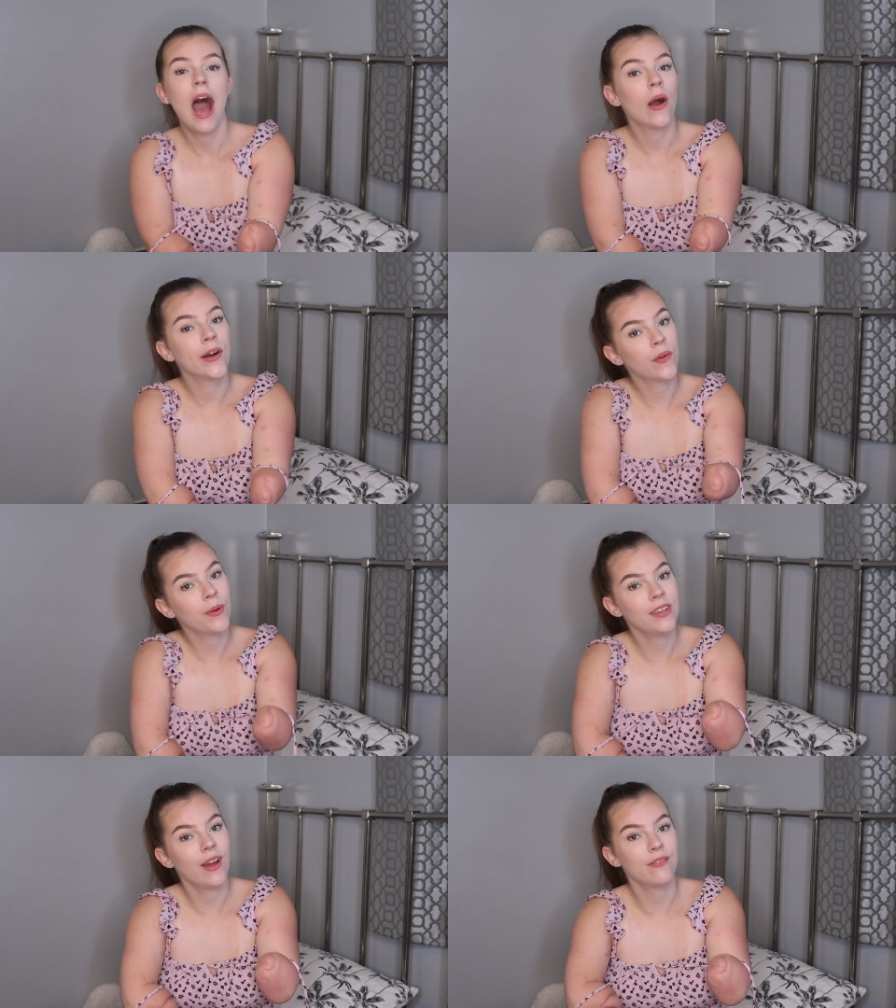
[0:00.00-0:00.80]
However,
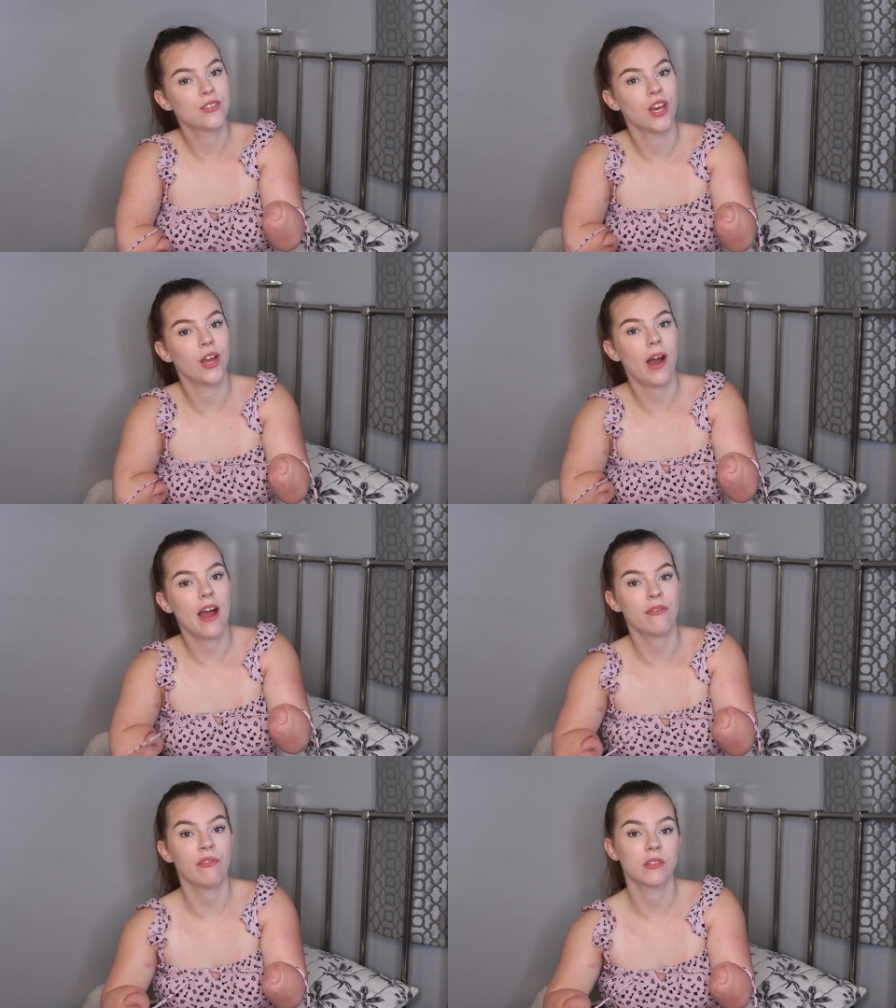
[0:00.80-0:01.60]
when you have two,
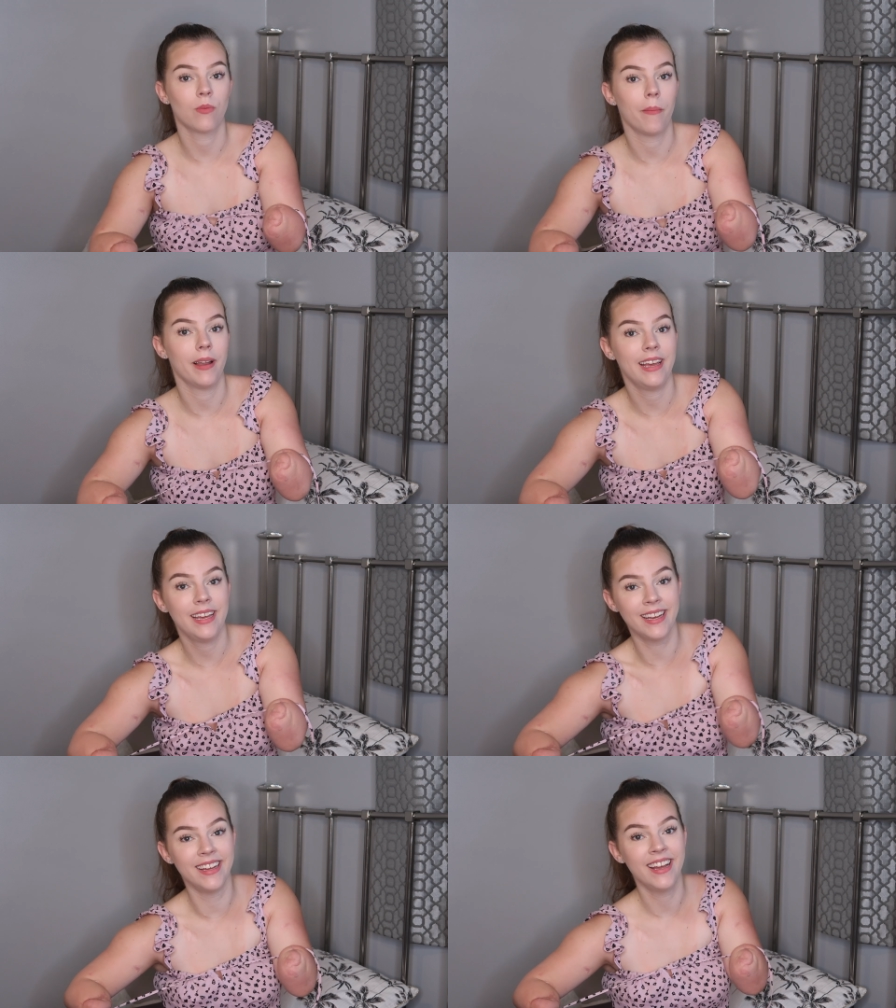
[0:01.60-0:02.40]
everything's
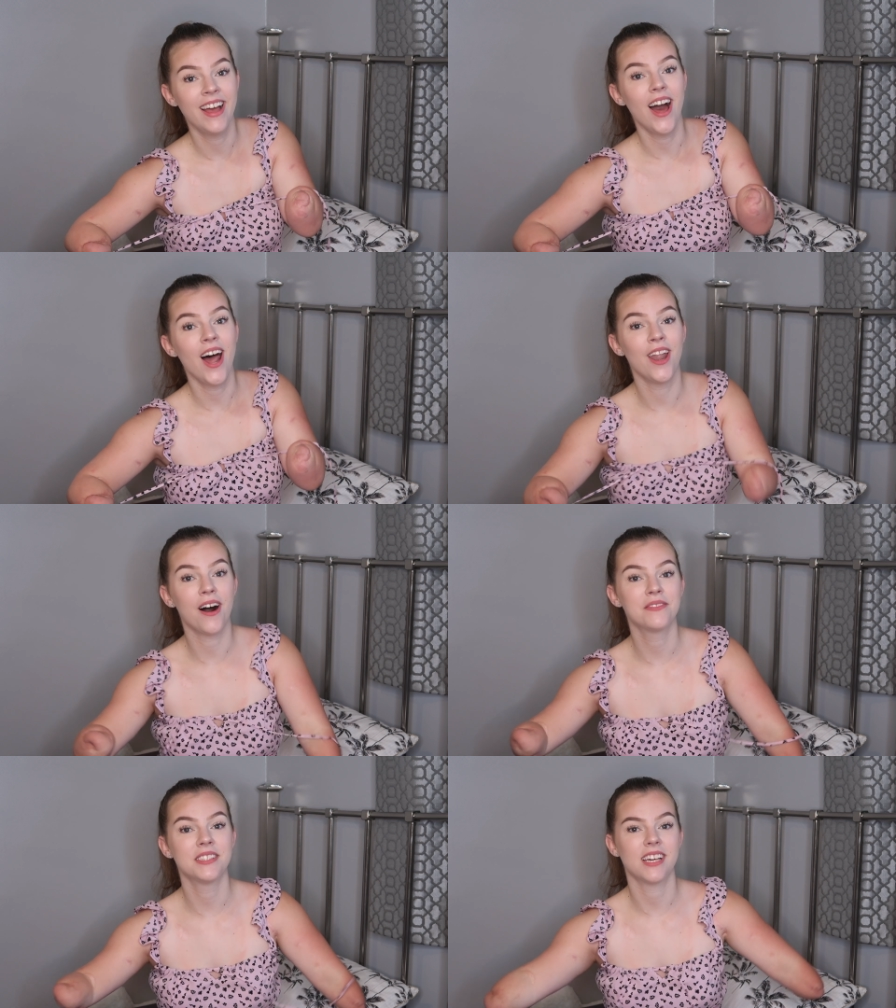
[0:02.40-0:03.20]
wobbly a
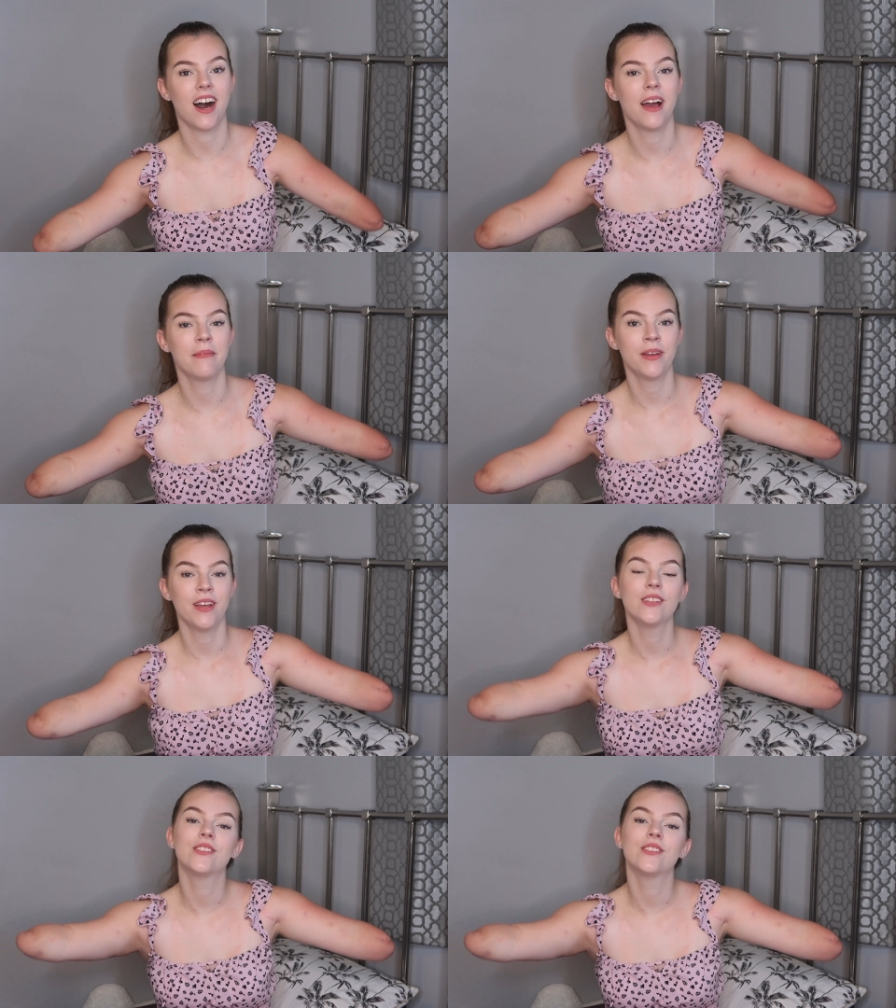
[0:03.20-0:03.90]
lot of the time,